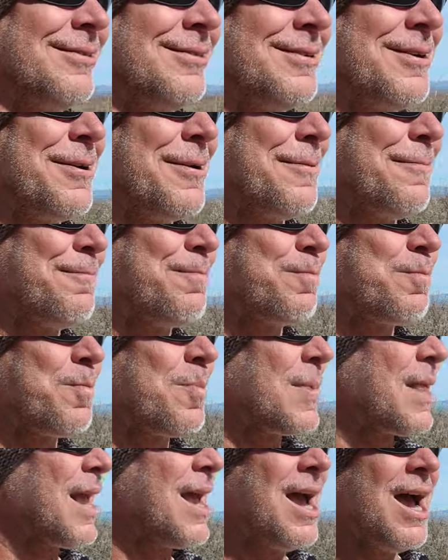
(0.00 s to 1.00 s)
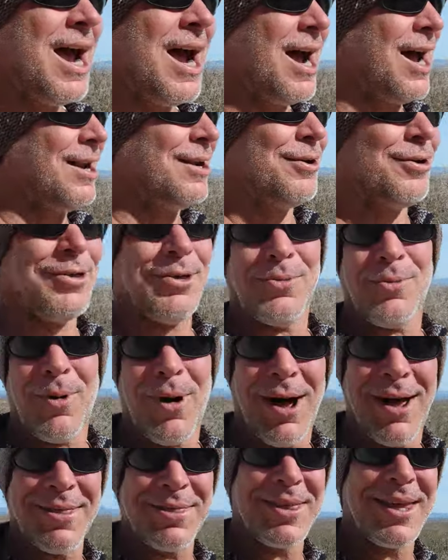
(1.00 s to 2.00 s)
And I know the
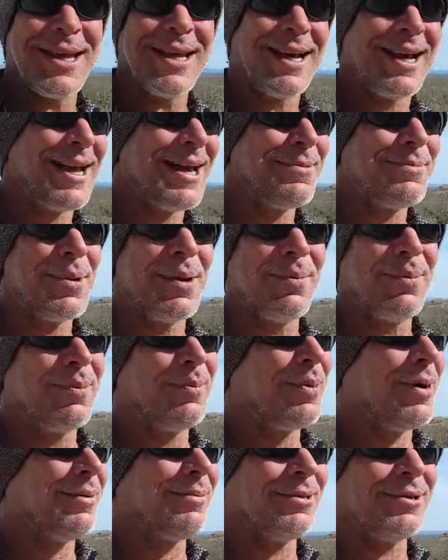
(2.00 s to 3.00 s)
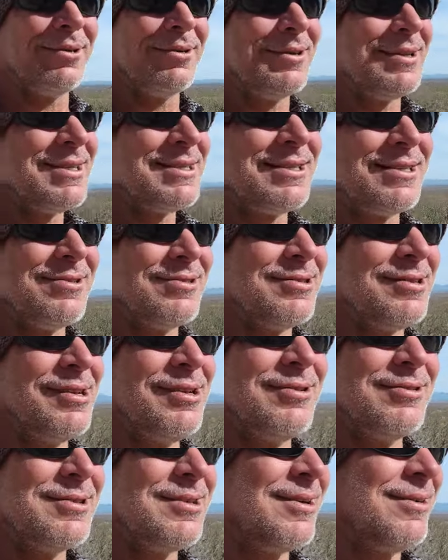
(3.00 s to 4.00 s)
wand thing, I had people probably going, this dude's
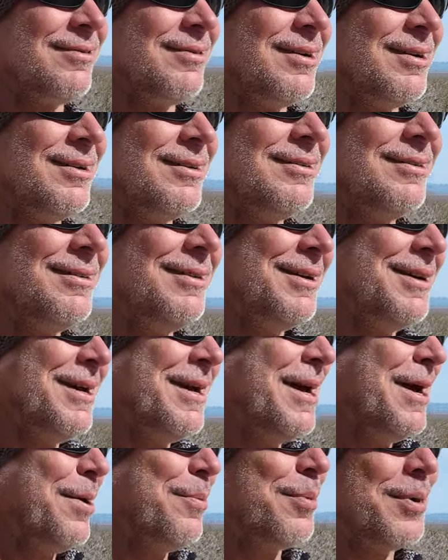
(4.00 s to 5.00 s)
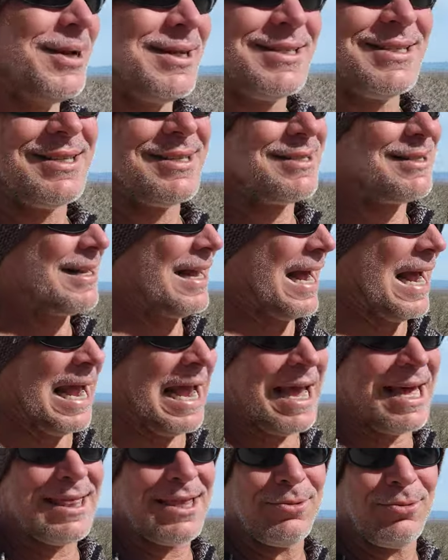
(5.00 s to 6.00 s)
losing it, right? But it's just,
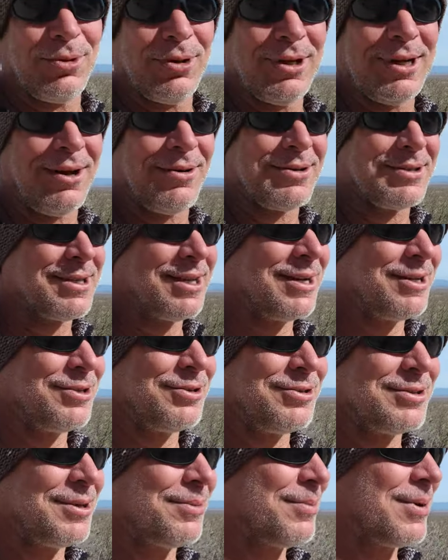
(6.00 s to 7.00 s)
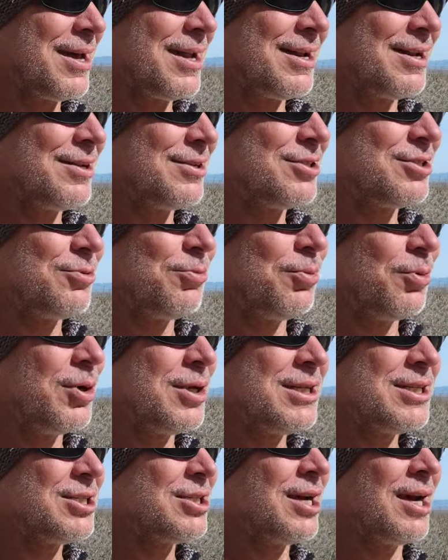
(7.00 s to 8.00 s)
I had the wood. I was going to do some kind of
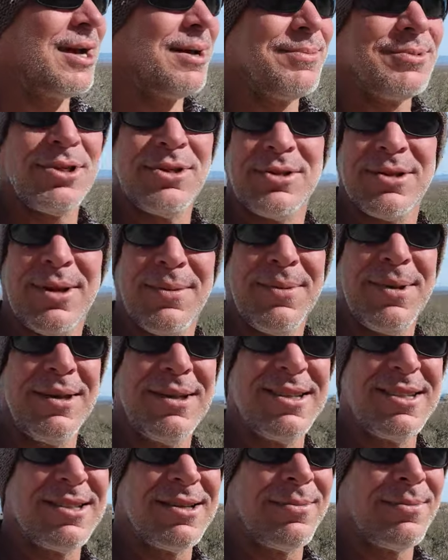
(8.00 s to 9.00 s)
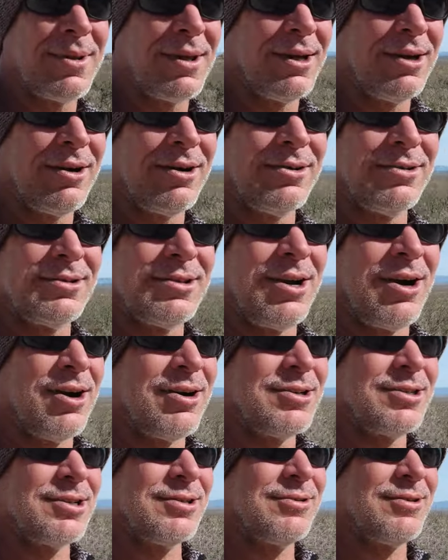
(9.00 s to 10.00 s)
wind chimes or something, just something
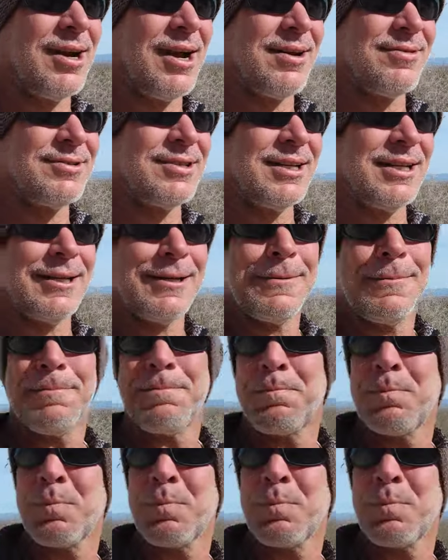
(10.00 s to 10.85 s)
arts and craftsy. And